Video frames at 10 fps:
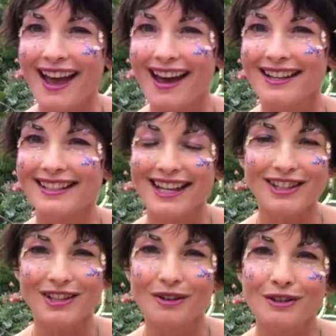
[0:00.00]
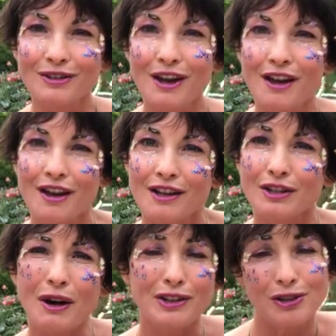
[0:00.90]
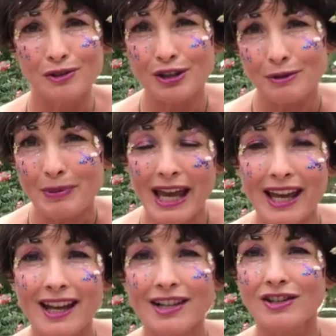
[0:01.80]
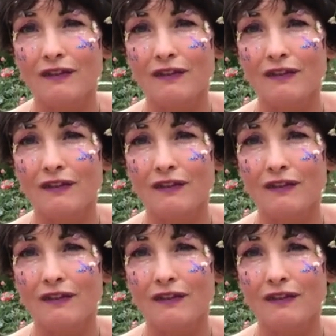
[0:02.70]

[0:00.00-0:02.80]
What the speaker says: and stay tuned to our YouTube page,